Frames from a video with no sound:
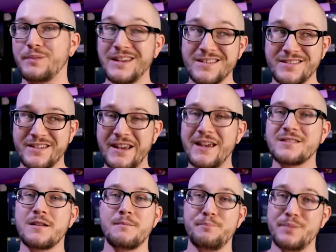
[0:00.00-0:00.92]

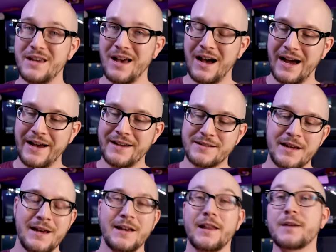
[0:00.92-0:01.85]
BCs and BIs,
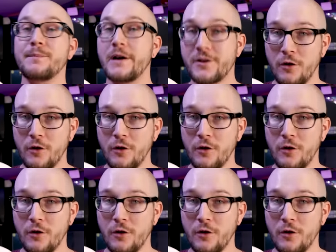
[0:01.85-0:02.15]
like my